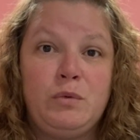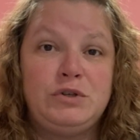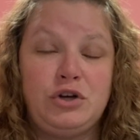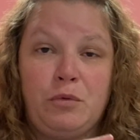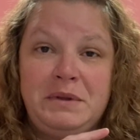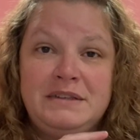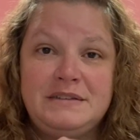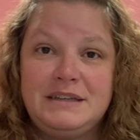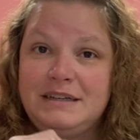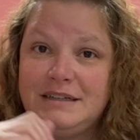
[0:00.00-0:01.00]
which
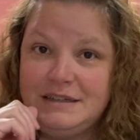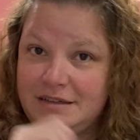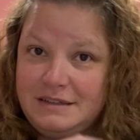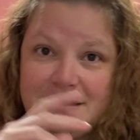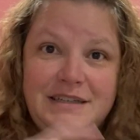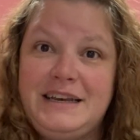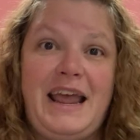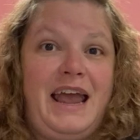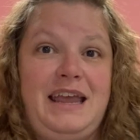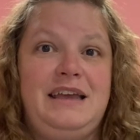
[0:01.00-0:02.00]
opens
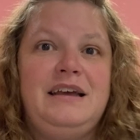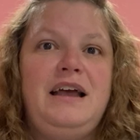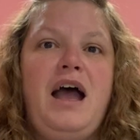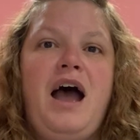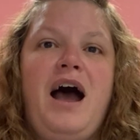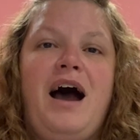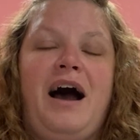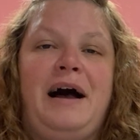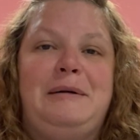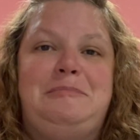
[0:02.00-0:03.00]
today,
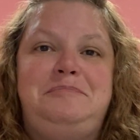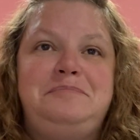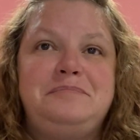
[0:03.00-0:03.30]
and